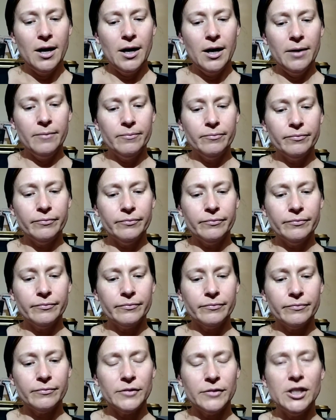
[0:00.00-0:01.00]
um,
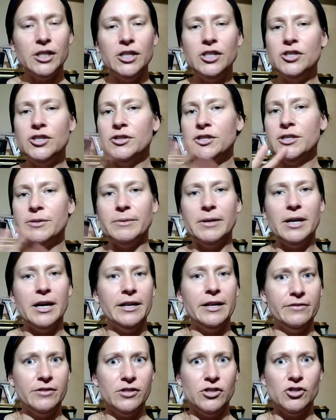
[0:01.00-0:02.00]
going to do some
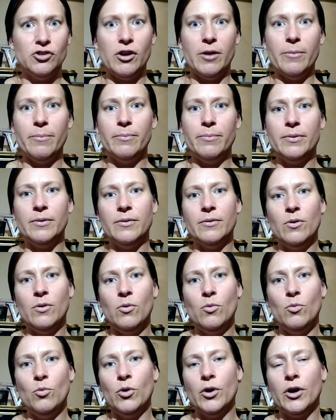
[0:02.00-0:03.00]
kind of stripe
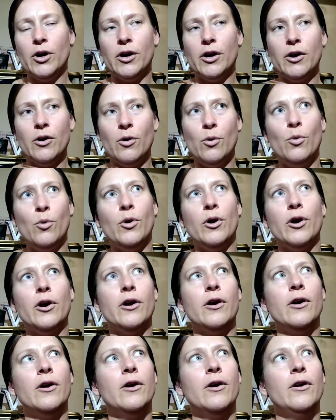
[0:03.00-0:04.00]
work
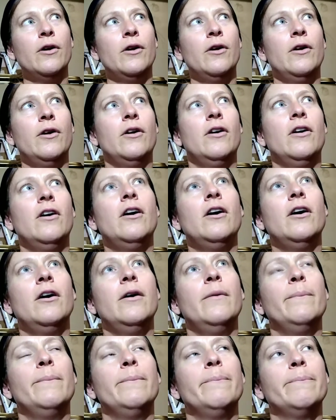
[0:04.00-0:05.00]
or
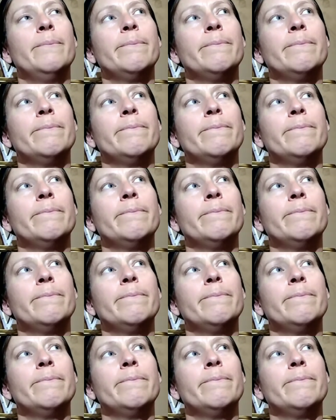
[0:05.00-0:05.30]
um,